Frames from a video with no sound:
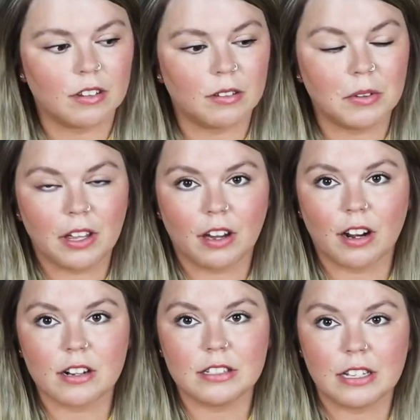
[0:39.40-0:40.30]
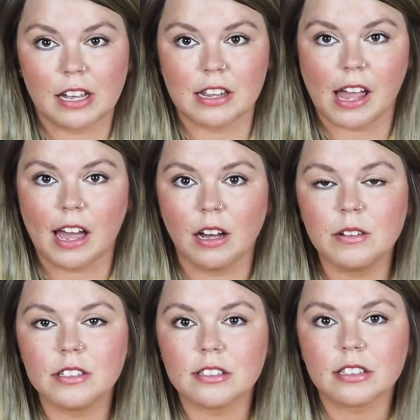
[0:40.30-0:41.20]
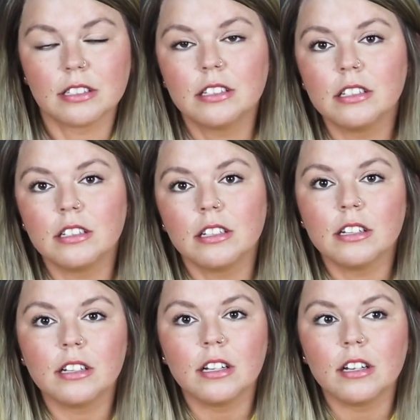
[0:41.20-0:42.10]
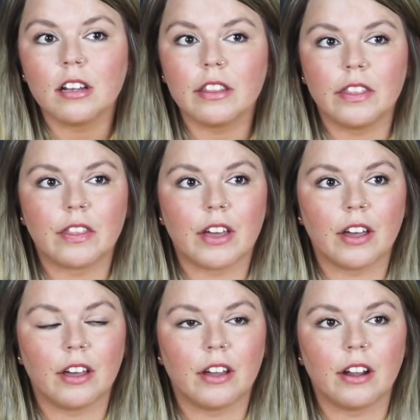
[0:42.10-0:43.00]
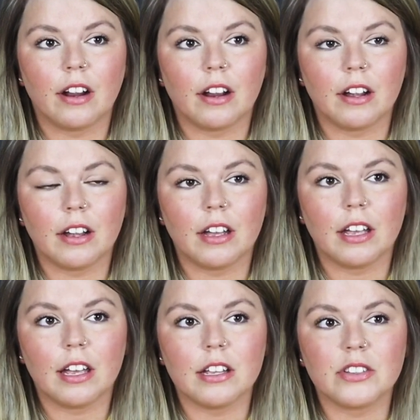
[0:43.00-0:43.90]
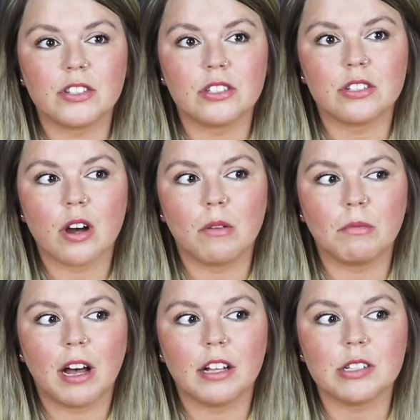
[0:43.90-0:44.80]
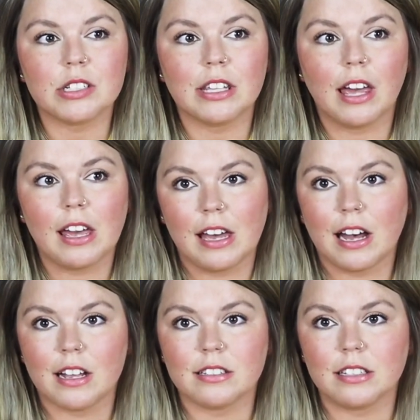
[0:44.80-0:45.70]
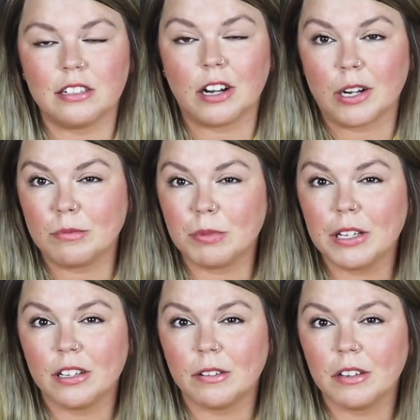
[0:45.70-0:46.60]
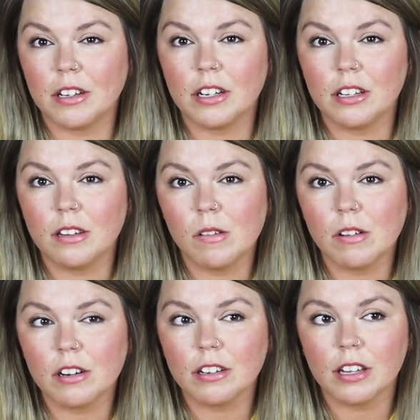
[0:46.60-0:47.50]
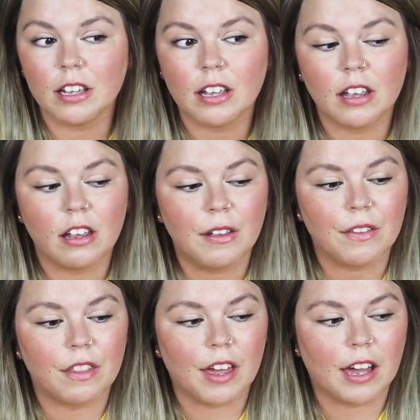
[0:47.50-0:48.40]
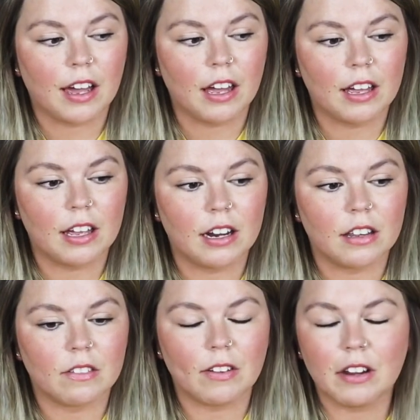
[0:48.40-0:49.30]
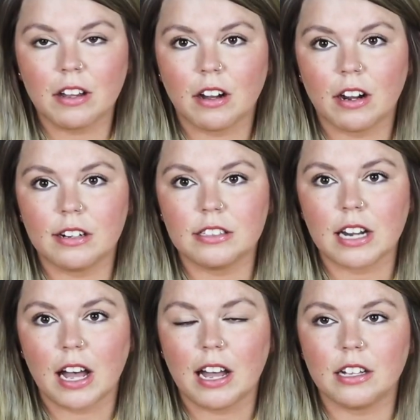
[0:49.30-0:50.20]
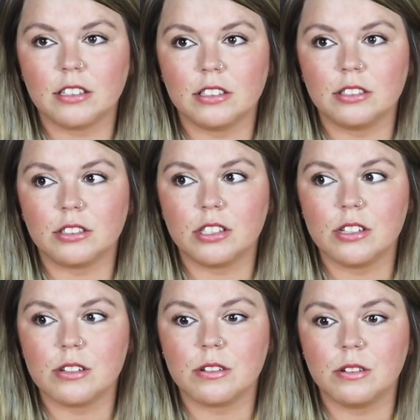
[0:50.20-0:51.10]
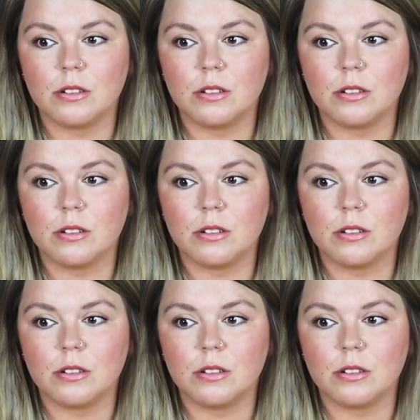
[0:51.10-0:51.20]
We are stuck in the house. There is so much chaos and heartbreak going on in the world that it is very hard not to